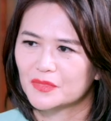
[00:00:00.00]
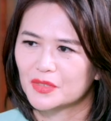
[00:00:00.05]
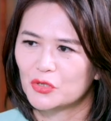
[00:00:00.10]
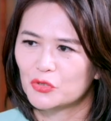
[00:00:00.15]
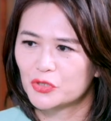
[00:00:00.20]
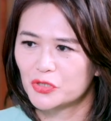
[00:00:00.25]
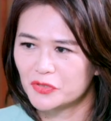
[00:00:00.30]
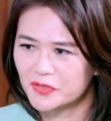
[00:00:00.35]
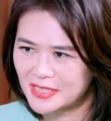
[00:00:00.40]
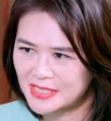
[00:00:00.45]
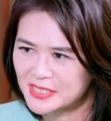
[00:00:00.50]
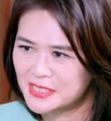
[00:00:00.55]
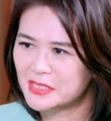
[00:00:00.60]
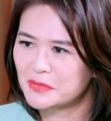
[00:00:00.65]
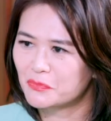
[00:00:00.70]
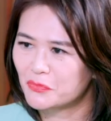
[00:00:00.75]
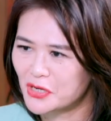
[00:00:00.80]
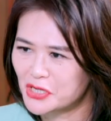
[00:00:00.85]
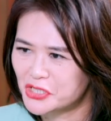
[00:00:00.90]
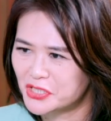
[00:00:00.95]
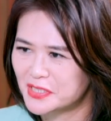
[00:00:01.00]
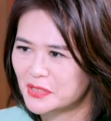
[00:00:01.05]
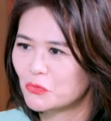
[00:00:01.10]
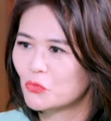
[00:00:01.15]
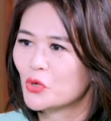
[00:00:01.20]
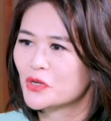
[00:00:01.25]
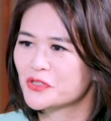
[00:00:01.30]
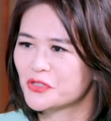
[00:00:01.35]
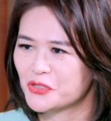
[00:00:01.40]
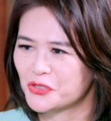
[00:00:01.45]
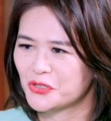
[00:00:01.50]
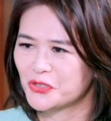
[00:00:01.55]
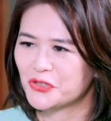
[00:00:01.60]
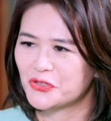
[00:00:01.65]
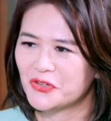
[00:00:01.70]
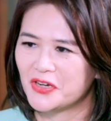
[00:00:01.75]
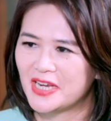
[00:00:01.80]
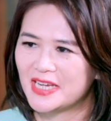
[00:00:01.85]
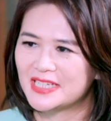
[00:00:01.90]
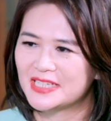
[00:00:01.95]
Although that's the impression it wants to
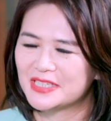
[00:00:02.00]
create.